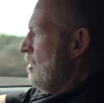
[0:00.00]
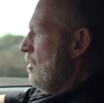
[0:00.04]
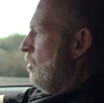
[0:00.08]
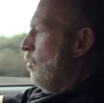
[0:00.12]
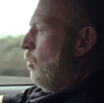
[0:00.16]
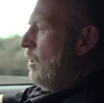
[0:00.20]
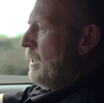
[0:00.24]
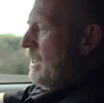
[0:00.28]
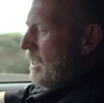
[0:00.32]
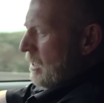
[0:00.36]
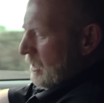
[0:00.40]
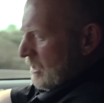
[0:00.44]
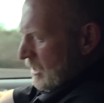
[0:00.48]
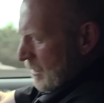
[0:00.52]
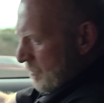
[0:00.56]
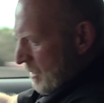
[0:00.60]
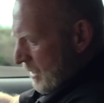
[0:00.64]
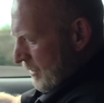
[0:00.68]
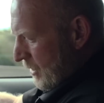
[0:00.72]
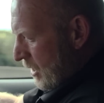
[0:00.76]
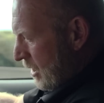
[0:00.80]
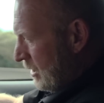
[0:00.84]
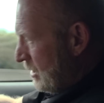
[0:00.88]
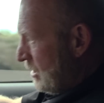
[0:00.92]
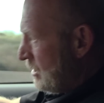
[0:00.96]
What else am I
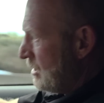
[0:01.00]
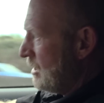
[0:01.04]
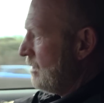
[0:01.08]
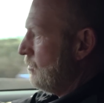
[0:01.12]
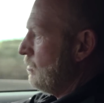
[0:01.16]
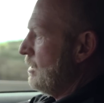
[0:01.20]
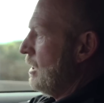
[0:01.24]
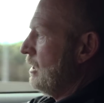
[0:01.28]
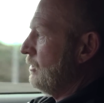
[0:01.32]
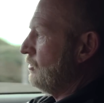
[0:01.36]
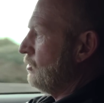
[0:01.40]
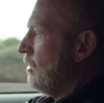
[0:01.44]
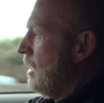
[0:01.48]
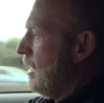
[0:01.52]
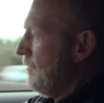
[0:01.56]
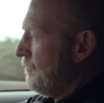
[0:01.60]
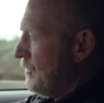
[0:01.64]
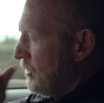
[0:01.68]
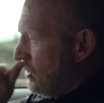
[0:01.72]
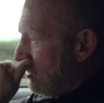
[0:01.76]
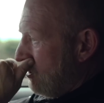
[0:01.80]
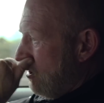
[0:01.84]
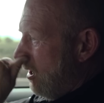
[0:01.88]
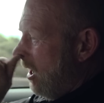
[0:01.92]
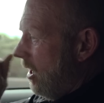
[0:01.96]
noticing when I drive
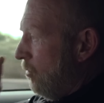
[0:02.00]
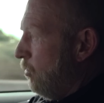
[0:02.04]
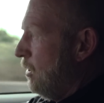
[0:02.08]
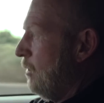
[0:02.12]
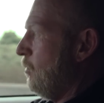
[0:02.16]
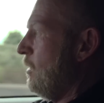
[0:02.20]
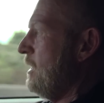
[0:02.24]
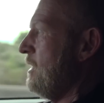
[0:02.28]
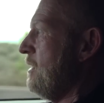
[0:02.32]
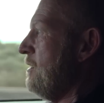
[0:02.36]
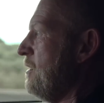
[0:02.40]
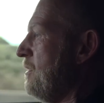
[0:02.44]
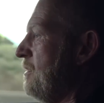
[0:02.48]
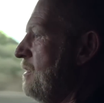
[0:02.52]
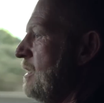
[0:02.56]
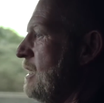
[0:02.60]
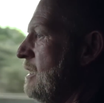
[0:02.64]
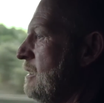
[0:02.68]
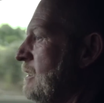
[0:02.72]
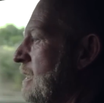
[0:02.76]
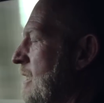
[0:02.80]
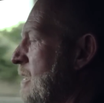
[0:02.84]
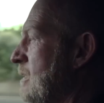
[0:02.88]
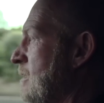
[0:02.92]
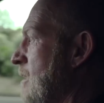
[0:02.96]
this car? Well, one of the
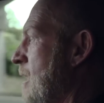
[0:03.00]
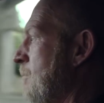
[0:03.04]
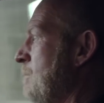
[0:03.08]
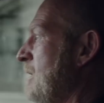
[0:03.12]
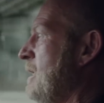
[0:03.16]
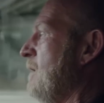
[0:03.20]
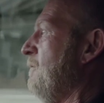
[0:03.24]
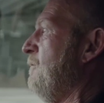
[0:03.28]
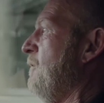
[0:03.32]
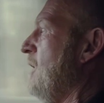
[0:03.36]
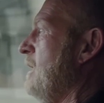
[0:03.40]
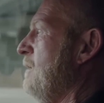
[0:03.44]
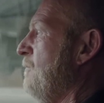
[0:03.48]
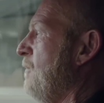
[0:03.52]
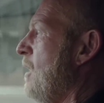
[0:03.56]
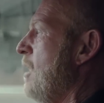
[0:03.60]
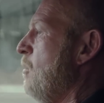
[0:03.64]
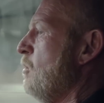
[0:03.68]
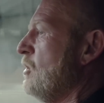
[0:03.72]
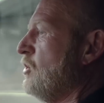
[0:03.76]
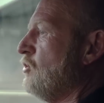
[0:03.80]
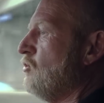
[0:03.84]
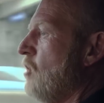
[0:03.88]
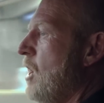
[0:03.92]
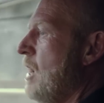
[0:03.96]
things is, I mean, if I
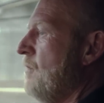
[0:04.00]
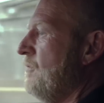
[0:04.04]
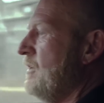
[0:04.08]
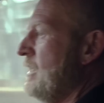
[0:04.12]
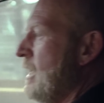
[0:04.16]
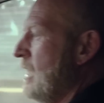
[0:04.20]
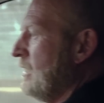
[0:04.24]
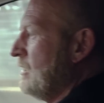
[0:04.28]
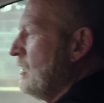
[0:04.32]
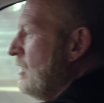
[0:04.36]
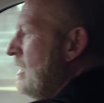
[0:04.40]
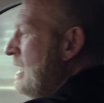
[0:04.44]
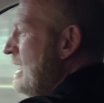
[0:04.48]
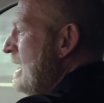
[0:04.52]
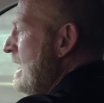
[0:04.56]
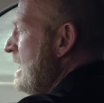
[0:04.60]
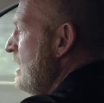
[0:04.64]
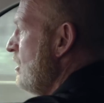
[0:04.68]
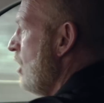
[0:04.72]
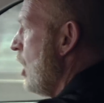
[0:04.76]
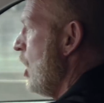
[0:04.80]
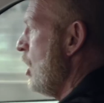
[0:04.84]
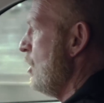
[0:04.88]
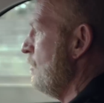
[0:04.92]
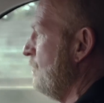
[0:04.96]
was driving now to
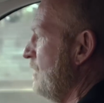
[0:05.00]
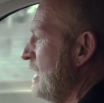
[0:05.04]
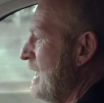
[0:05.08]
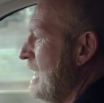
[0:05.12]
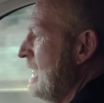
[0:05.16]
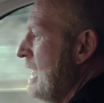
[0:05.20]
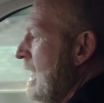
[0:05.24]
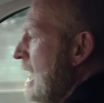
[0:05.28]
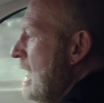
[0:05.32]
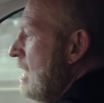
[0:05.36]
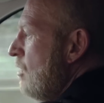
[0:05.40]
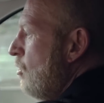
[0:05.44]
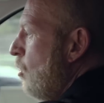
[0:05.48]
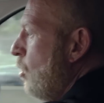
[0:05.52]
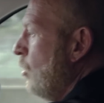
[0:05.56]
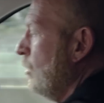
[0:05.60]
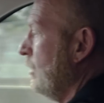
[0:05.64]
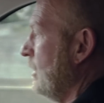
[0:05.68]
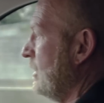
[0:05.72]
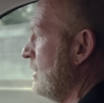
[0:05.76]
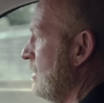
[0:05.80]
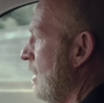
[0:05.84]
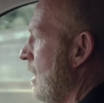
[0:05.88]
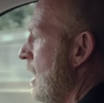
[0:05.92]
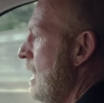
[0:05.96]
lean over here all
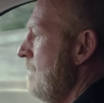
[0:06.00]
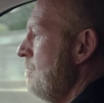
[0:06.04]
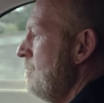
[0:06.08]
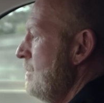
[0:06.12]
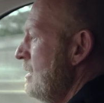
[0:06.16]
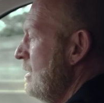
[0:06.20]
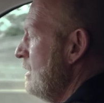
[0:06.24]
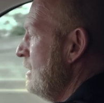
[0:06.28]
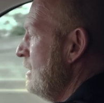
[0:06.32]
the time,